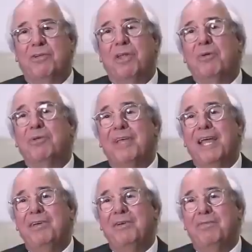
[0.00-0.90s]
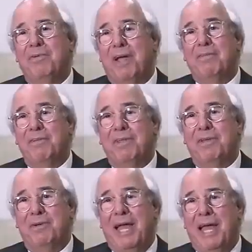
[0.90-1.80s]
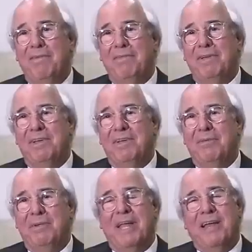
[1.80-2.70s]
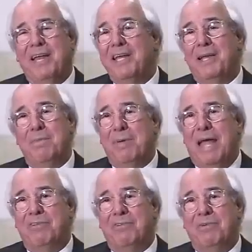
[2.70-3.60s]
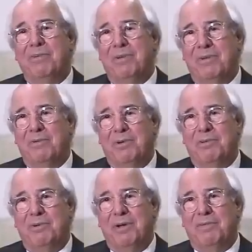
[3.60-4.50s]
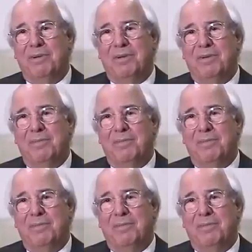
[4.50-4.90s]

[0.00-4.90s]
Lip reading: So they will take you for everything you have without any compassion whatsoever.